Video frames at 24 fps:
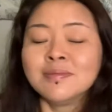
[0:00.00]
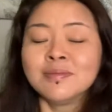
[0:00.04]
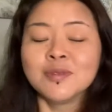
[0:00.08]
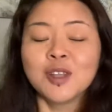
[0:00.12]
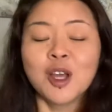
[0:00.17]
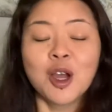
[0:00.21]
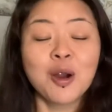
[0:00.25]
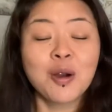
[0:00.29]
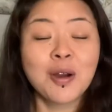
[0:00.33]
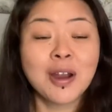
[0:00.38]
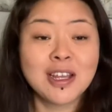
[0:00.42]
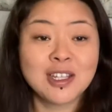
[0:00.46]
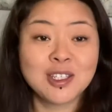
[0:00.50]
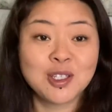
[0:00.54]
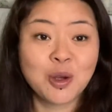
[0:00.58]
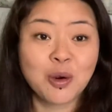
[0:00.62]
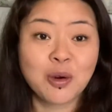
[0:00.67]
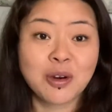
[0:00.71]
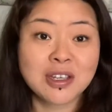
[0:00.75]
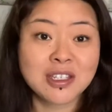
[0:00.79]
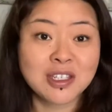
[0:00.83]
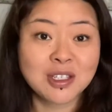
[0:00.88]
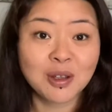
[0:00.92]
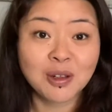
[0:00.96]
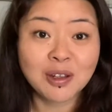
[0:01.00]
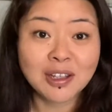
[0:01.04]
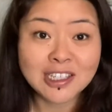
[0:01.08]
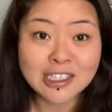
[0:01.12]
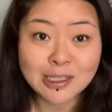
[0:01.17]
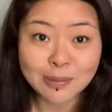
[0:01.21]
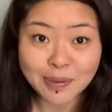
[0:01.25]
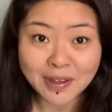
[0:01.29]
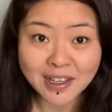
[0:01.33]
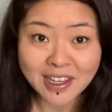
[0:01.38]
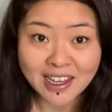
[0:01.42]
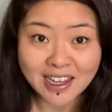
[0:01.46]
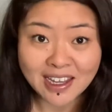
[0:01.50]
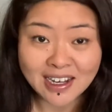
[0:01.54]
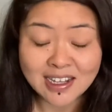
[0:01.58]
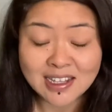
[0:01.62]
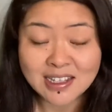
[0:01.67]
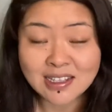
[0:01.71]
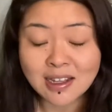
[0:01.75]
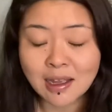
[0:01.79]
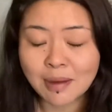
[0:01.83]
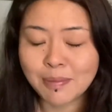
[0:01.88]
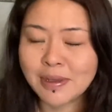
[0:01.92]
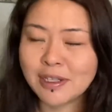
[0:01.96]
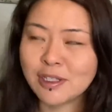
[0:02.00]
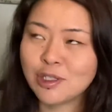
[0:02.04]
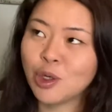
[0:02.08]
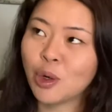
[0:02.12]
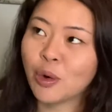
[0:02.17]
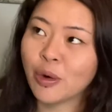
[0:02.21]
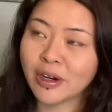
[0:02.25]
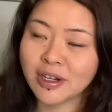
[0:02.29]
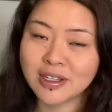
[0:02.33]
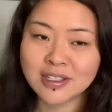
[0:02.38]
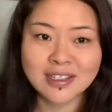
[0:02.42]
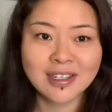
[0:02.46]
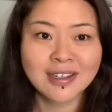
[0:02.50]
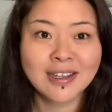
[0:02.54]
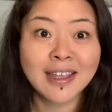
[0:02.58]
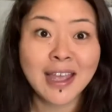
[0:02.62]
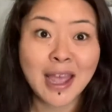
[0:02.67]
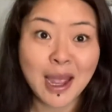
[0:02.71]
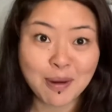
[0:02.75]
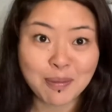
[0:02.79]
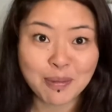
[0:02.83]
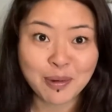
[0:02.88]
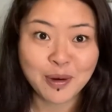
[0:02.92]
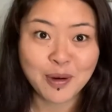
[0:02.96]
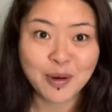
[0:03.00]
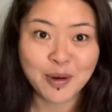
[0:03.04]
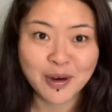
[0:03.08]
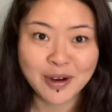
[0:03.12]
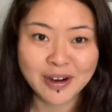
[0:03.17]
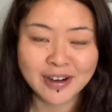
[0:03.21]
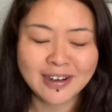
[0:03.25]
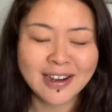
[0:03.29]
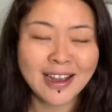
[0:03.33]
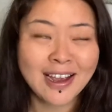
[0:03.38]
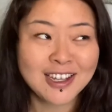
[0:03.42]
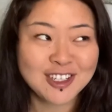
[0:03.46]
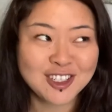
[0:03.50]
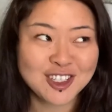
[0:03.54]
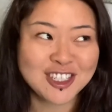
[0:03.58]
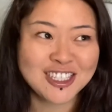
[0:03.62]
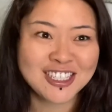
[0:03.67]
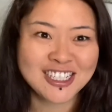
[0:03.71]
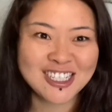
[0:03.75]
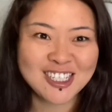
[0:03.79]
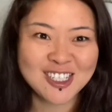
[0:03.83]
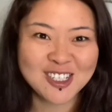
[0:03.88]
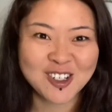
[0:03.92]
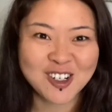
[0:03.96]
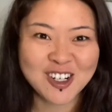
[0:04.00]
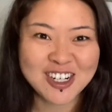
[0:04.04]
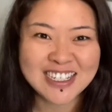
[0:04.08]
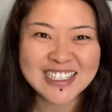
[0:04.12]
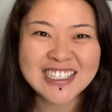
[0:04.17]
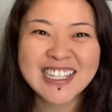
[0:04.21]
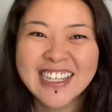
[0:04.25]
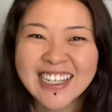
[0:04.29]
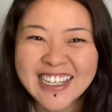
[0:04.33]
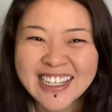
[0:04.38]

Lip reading: All right, Taurus, so let's begin. And I mean, Taurus, Capricorn. I just did Taurus.